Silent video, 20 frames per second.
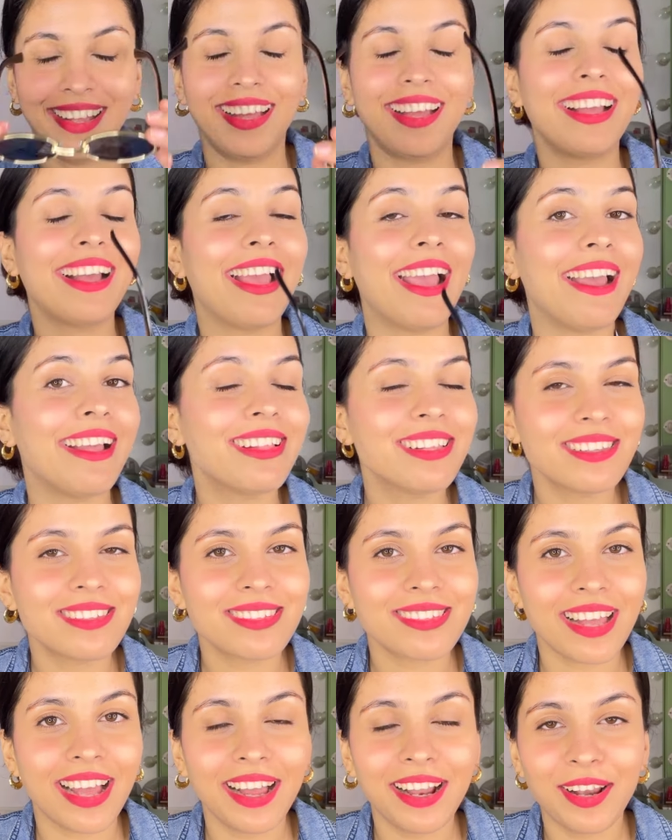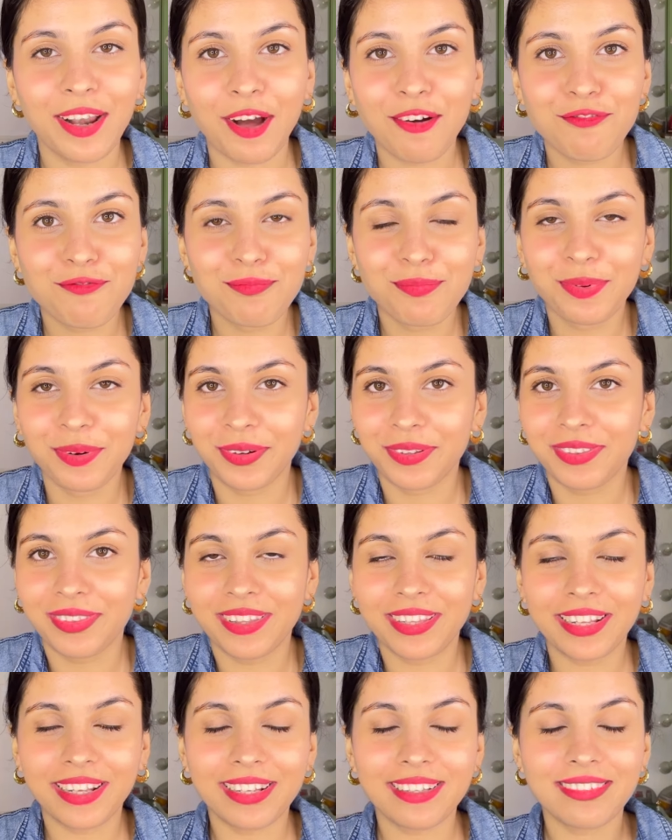Hence I love
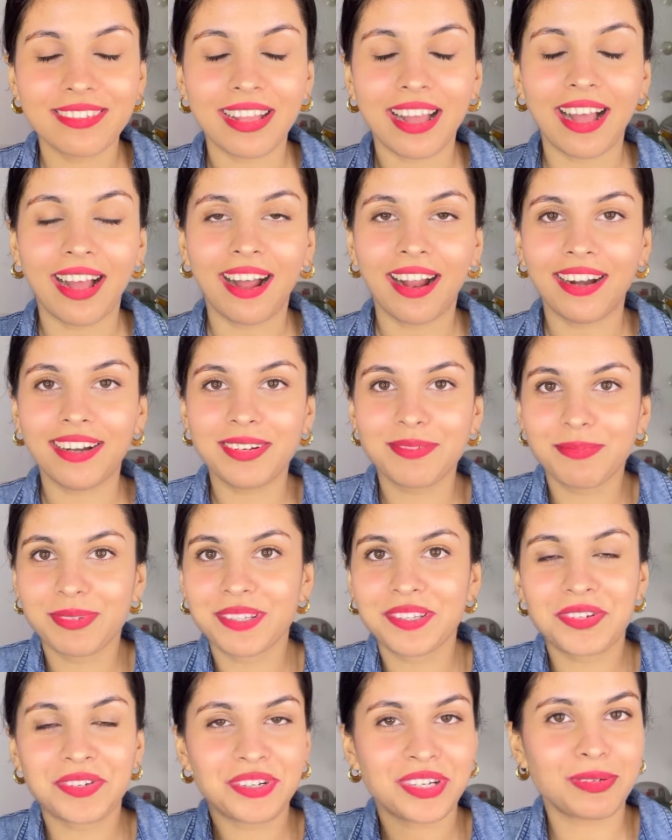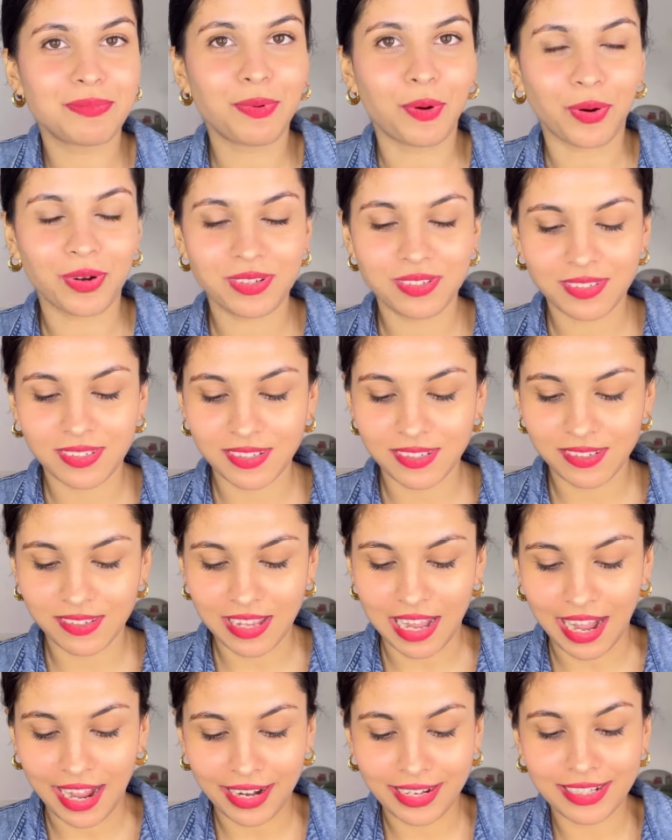birthdays and mystery boxes
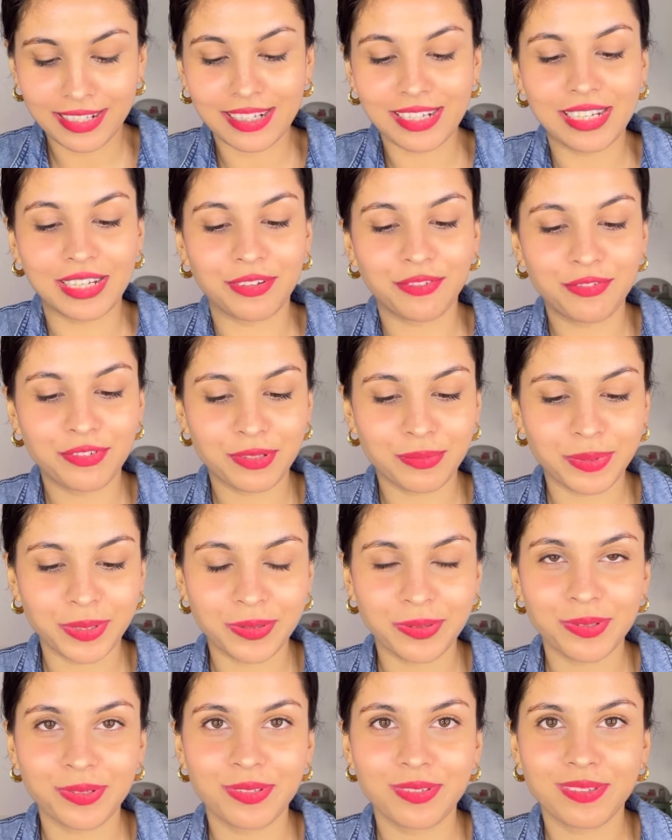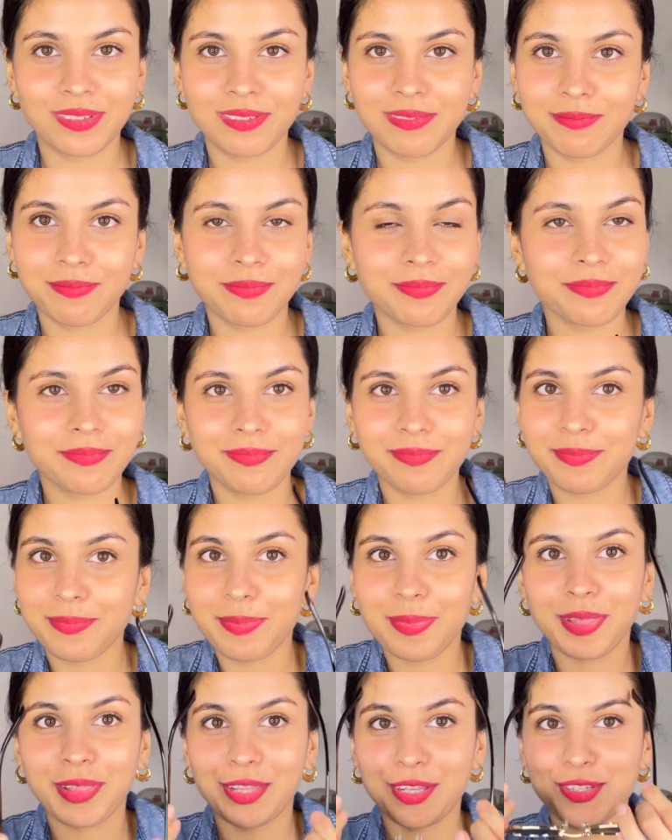and gifts, because
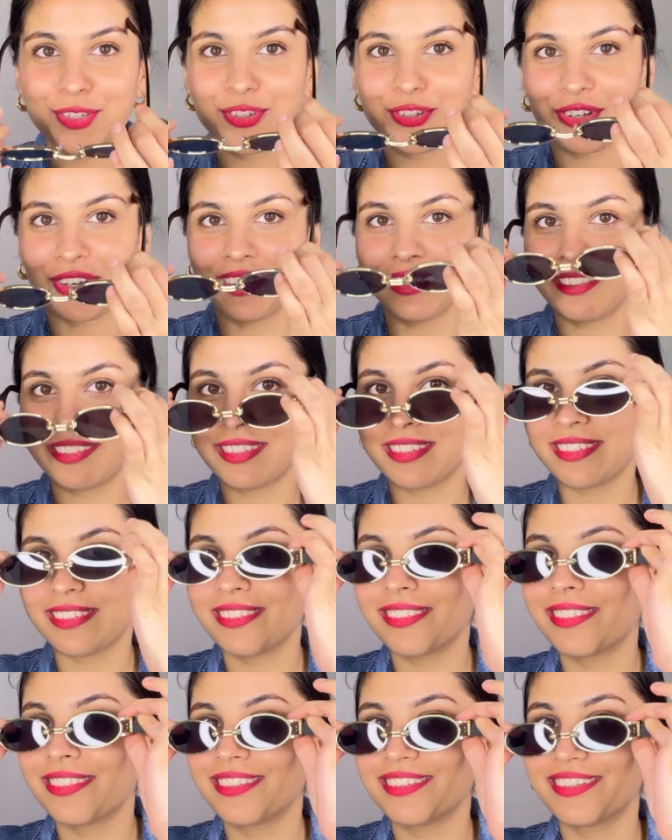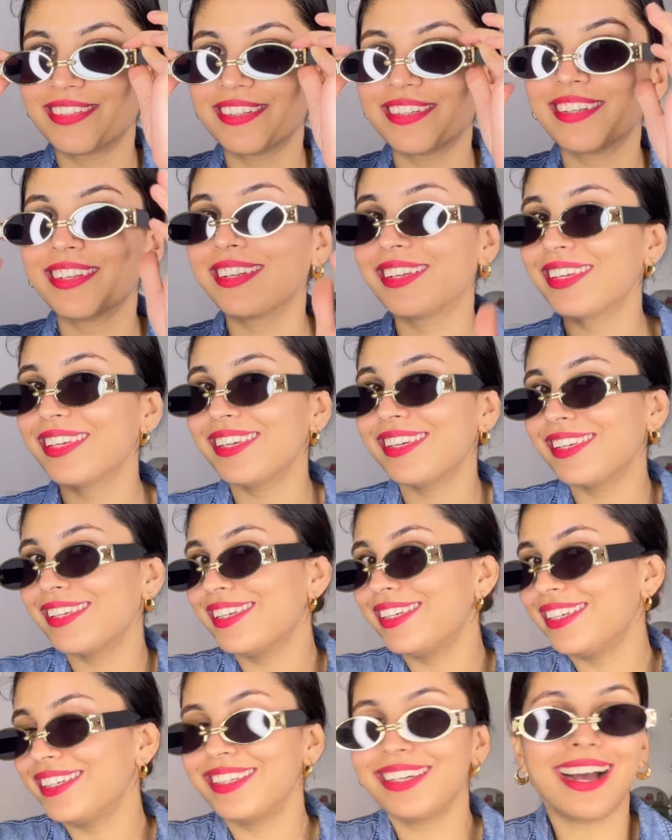just,
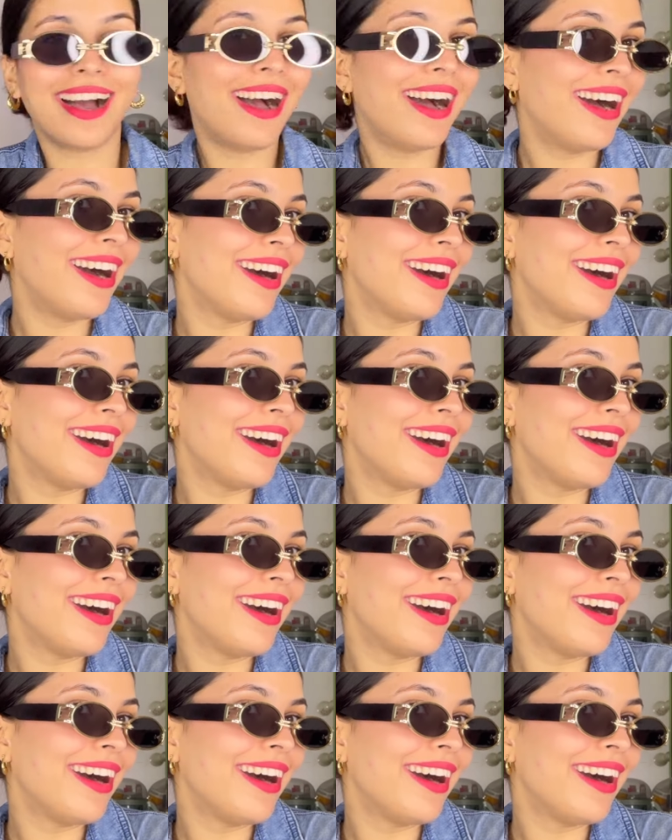yeah,